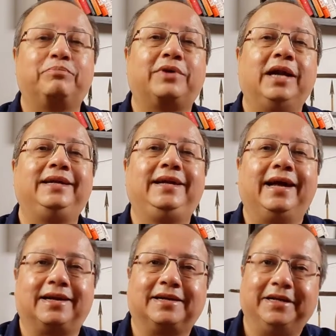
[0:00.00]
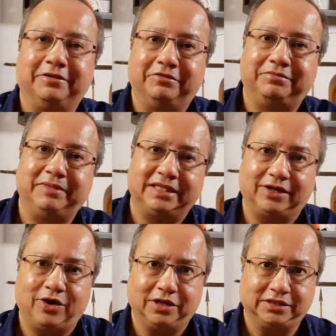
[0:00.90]
predictive
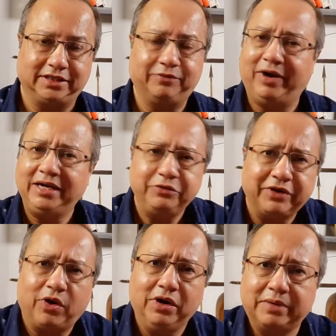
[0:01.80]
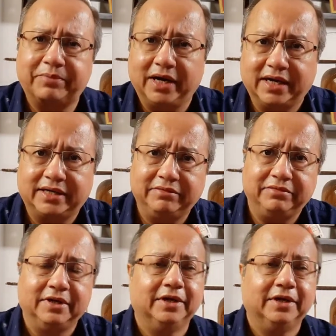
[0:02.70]
methodology. Why do we call it predictive?